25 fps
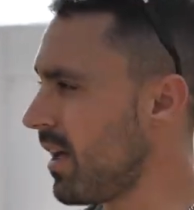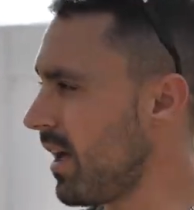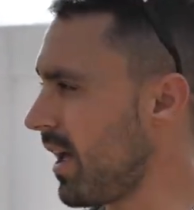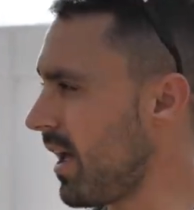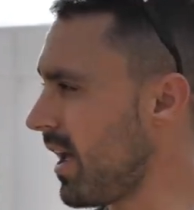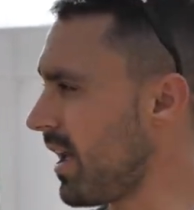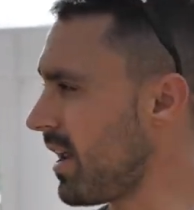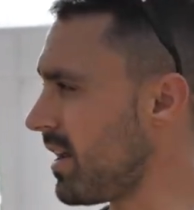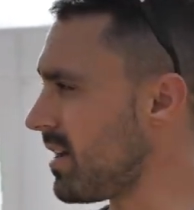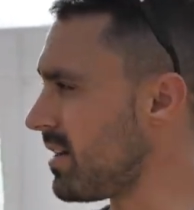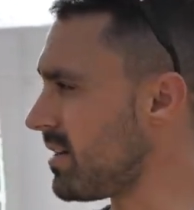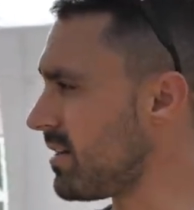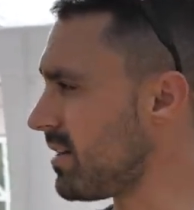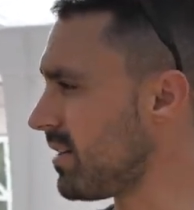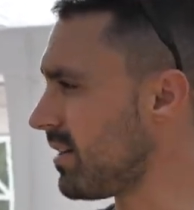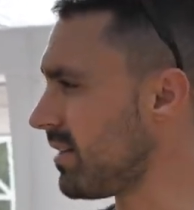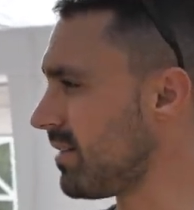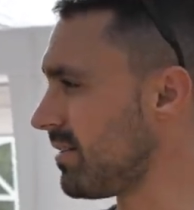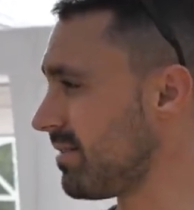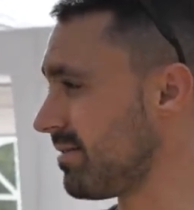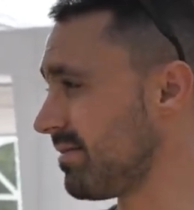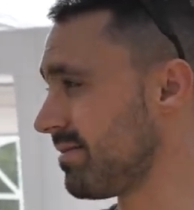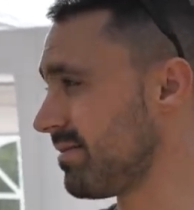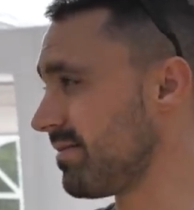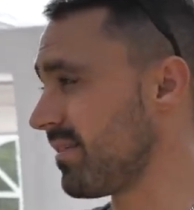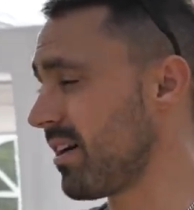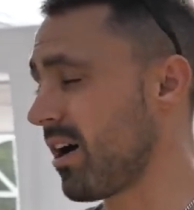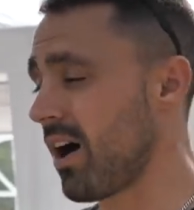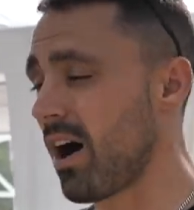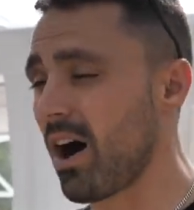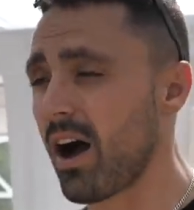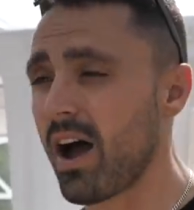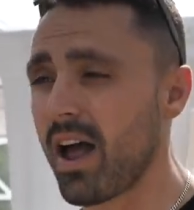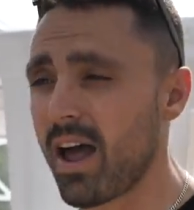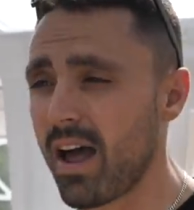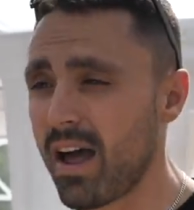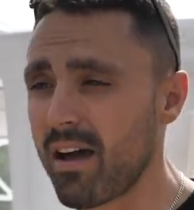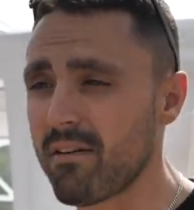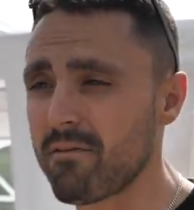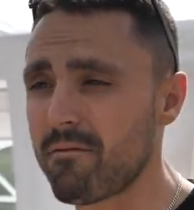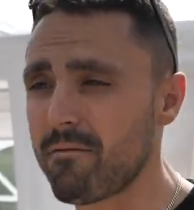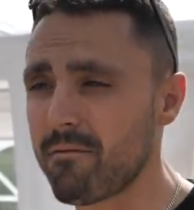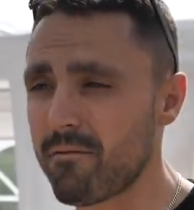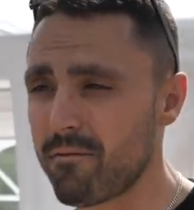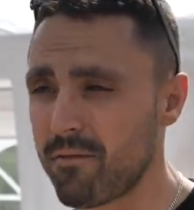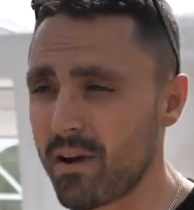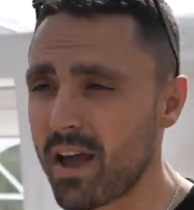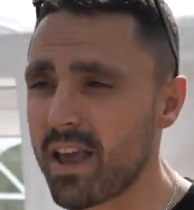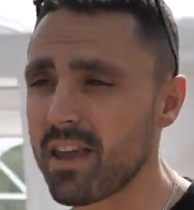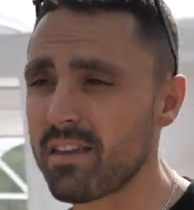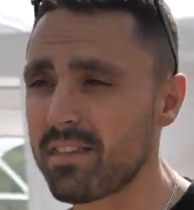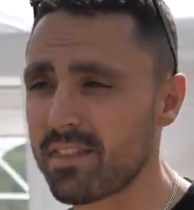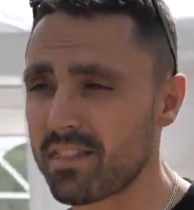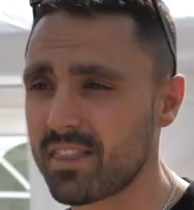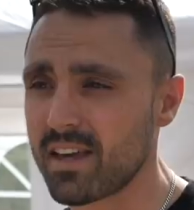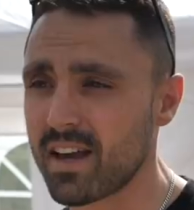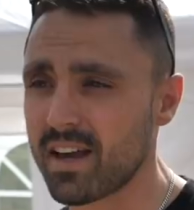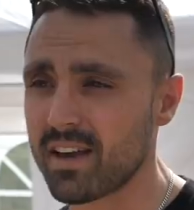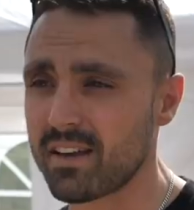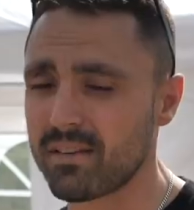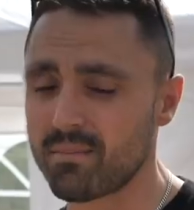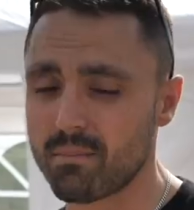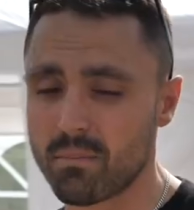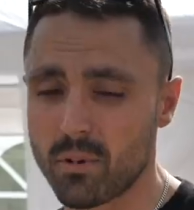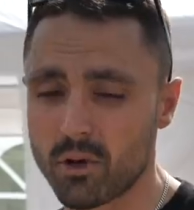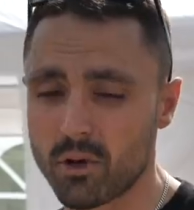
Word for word: And I have faith that